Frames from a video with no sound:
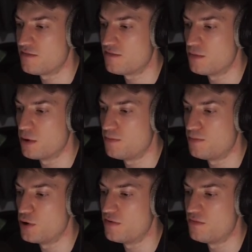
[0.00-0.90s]
from
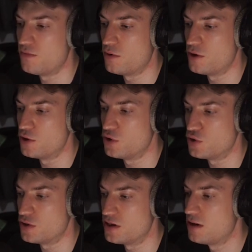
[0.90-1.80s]
above
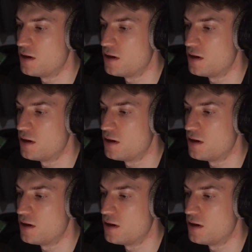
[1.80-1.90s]
100,